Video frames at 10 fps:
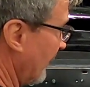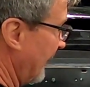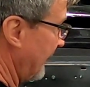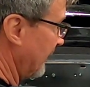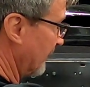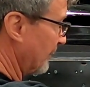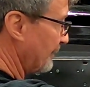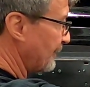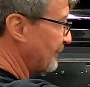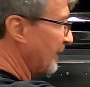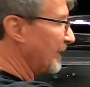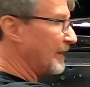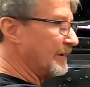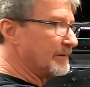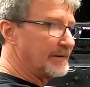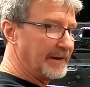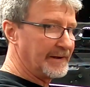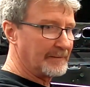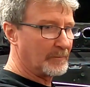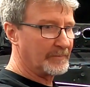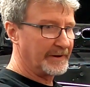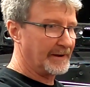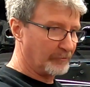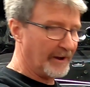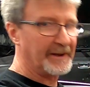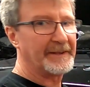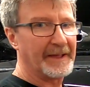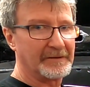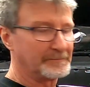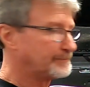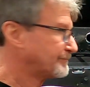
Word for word: right here, and, I'm, and I write it down.